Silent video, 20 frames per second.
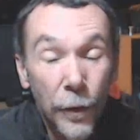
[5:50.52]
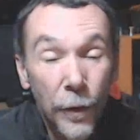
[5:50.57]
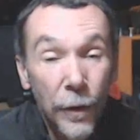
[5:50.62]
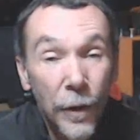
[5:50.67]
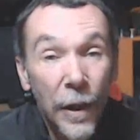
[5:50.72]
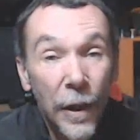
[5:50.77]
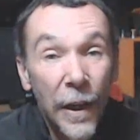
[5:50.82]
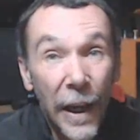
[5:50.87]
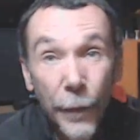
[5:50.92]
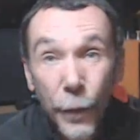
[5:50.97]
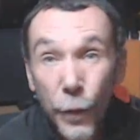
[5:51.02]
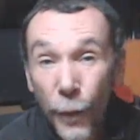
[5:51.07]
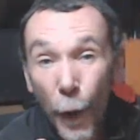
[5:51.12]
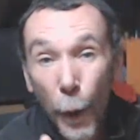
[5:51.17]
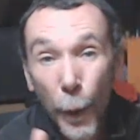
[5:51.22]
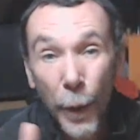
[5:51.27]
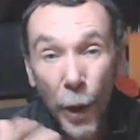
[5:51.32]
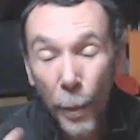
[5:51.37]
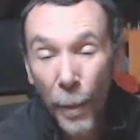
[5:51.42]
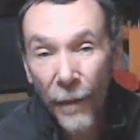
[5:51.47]
if you're following
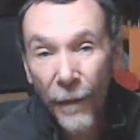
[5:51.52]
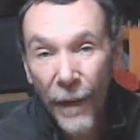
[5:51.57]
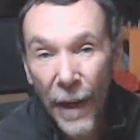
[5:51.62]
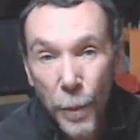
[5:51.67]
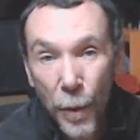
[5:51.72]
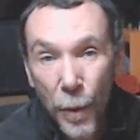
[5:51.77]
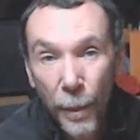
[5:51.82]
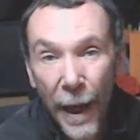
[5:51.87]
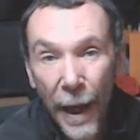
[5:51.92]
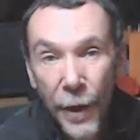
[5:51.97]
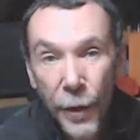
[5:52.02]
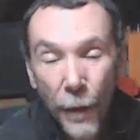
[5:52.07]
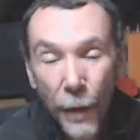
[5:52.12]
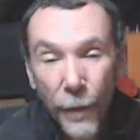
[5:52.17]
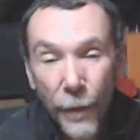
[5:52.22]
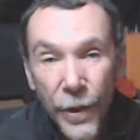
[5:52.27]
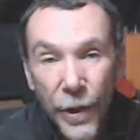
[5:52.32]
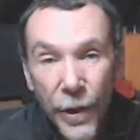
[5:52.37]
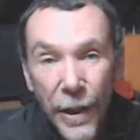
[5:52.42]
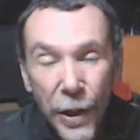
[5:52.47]
on my Facebook page,
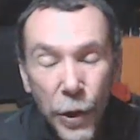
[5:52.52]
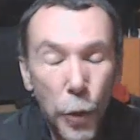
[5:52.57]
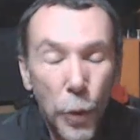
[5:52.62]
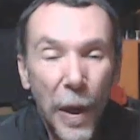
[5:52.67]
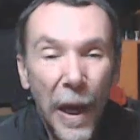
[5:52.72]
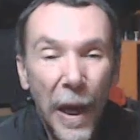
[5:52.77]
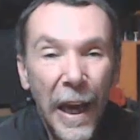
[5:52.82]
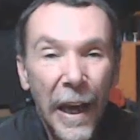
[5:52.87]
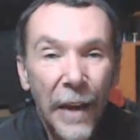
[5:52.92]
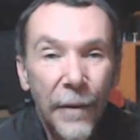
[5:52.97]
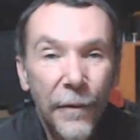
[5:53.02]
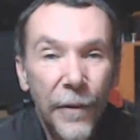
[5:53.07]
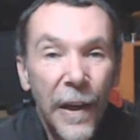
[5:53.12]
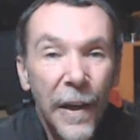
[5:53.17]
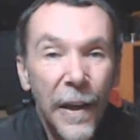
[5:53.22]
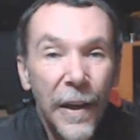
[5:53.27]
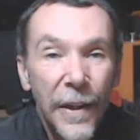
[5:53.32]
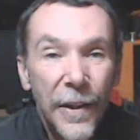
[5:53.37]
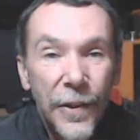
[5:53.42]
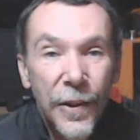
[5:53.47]
obviously you have
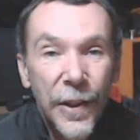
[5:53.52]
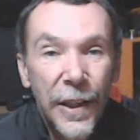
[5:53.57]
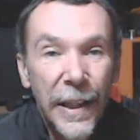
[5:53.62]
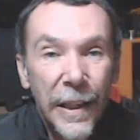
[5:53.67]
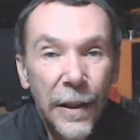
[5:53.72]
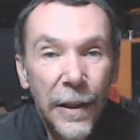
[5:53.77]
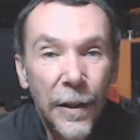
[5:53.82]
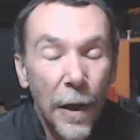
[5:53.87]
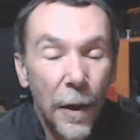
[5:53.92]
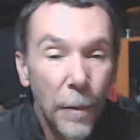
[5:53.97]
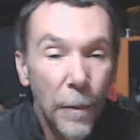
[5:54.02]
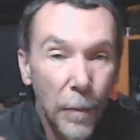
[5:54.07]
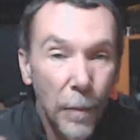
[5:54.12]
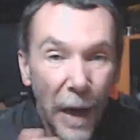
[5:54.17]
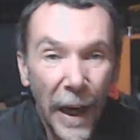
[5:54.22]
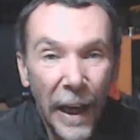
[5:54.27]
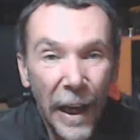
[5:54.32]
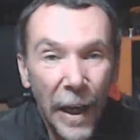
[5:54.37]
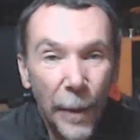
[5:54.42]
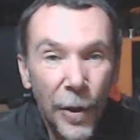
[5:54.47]
seen
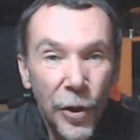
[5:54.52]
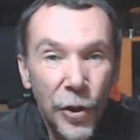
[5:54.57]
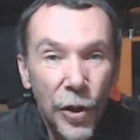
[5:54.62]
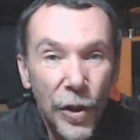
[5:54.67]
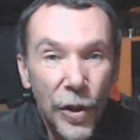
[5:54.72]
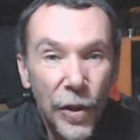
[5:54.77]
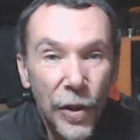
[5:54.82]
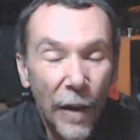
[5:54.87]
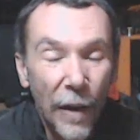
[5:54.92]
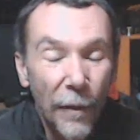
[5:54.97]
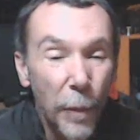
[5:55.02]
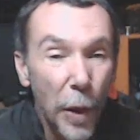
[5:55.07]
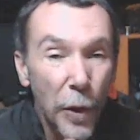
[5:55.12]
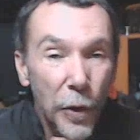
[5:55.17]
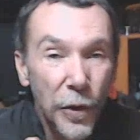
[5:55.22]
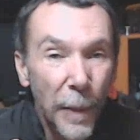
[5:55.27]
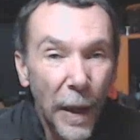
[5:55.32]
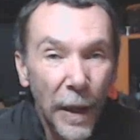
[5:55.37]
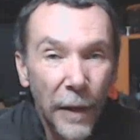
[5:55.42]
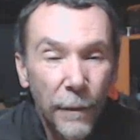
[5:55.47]
my images. I've posted
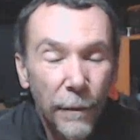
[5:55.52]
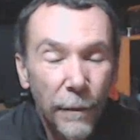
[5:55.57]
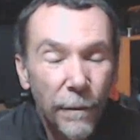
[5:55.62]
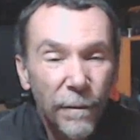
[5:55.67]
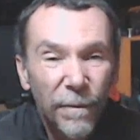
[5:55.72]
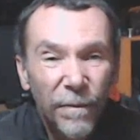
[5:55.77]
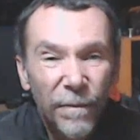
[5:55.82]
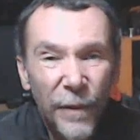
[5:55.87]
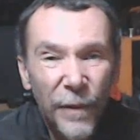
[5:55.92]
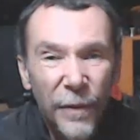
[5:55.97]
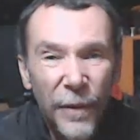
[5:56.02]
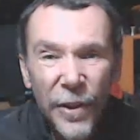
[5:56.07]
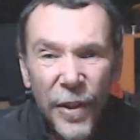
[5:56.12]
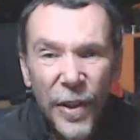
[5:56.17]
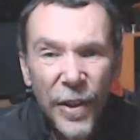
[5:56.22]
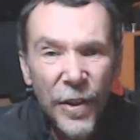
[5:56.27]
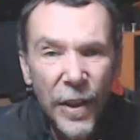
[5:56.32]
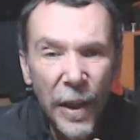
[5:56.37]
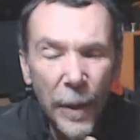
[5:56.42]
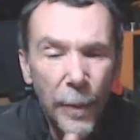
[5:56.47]
about 50,
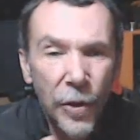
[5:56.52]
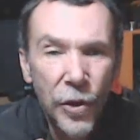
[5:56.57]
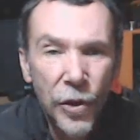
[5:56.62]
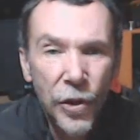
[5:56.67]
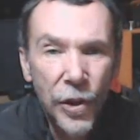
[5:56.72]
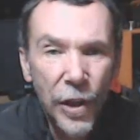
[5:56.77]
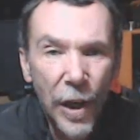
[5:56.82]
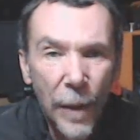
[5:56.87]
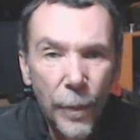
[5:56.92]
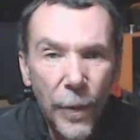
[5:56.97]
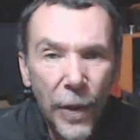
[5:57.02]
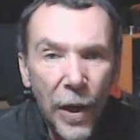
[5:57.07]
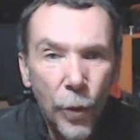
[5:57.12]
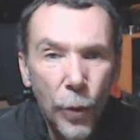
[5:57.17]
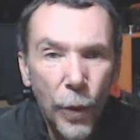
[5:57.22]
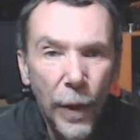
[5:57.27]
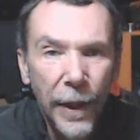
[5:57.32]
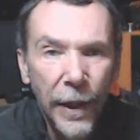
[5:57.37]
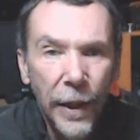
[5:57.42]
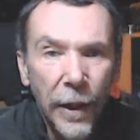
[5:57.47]
60 images up there
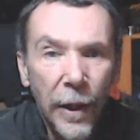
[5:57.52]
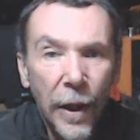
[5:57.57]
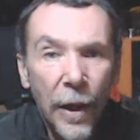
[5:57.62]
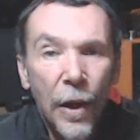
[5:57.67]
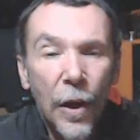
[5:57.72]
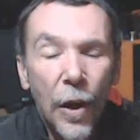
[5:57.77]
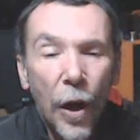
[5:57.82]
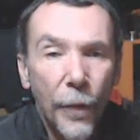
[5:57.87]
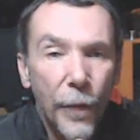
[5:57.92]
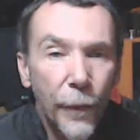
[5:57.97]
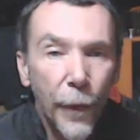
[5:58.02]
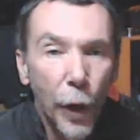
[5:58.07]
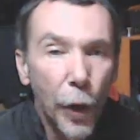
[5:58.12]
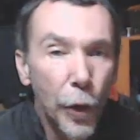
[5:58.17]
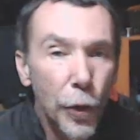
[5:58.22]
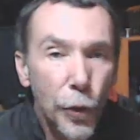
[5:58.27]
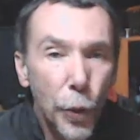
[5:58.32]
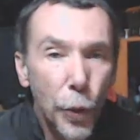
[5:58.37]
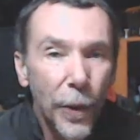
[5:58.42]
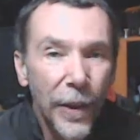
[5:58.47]
already of the photo
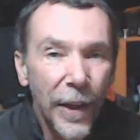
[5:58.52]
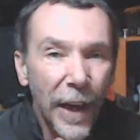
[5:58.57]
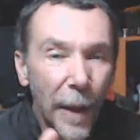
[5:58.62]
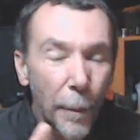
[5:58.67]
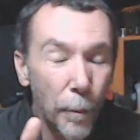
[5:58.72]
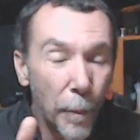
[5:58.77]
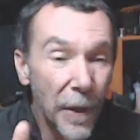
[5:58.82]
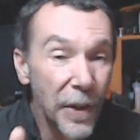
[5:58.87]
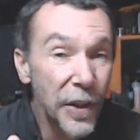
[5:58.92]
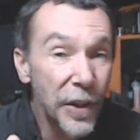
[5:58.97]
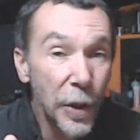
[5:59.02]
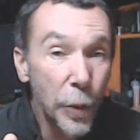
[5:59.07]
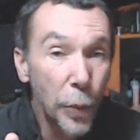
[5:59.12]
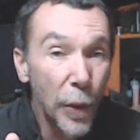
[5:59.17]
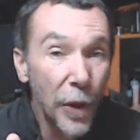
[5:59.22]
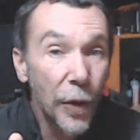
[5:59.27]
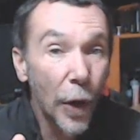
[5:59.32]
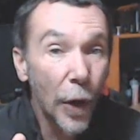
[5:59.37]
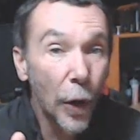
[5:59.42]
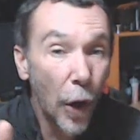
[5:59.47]
story that I'm busy
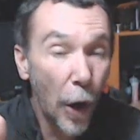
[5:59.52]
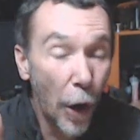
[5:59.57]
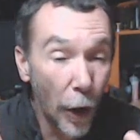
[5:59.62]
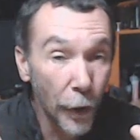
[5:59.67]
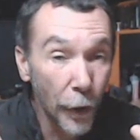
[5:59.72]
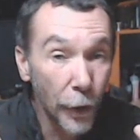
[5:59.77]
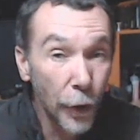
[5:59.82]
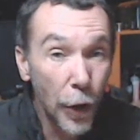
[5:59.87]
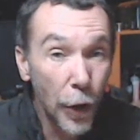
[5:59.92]
with on